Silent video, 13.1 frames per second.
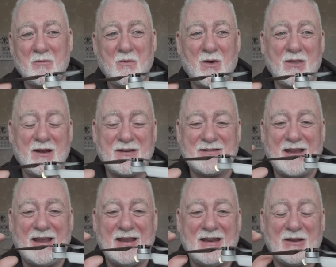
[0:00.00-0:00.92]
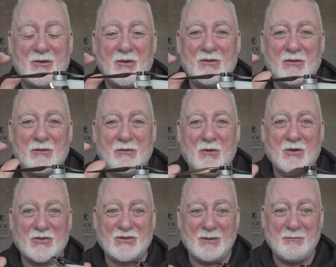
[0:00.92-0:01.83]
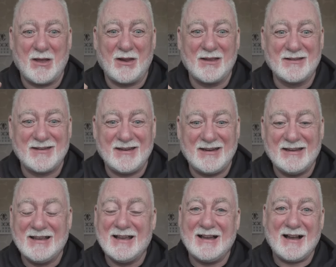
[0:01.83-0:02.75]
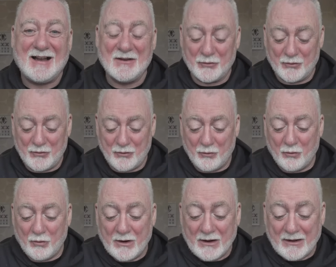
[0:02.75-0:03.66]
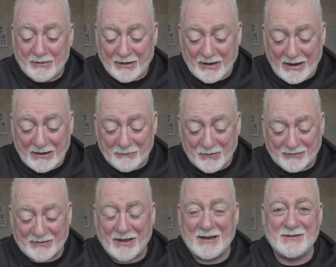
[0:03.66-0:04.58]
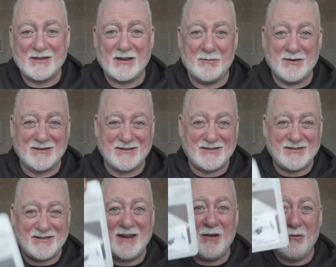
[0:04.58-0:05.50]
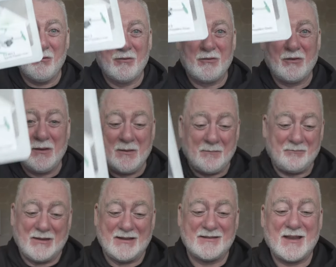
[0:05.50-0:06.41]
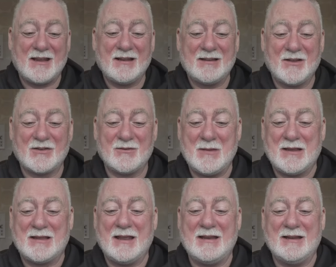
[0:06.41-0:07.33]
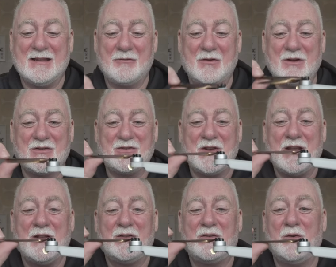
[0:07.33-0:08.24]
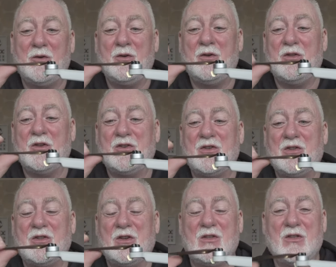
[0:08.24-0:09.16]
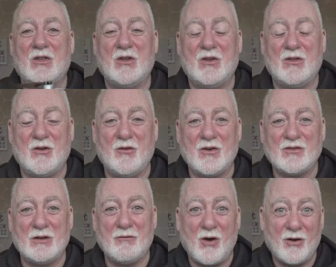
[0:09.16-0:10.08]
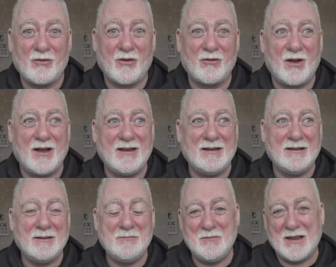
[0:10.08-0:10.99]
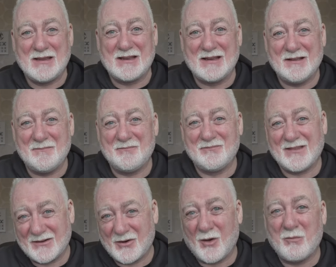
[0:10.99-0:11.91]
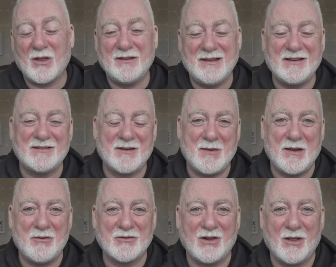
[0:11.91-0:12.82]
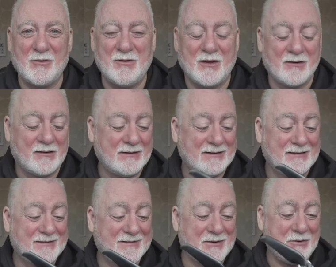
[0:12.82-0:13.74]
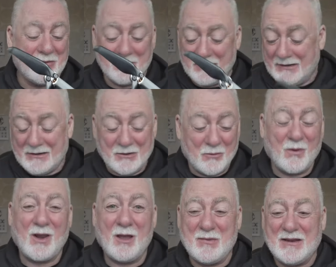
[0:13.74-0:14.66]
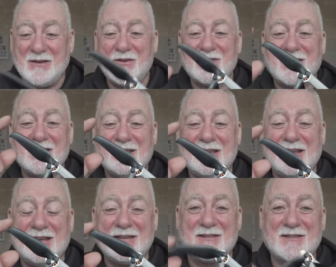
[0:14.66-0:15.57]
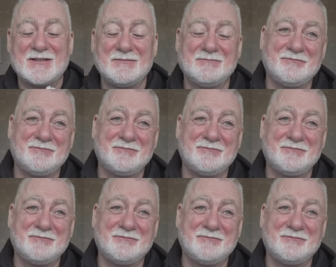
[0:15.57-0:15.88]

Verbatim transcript: Whether it's any good for stability, I don't know. They're advertising them as stealth. It certainly doesn't make any difference to this, the, the, the noise level, other than making it couple of decibels louder. So, will I be using these?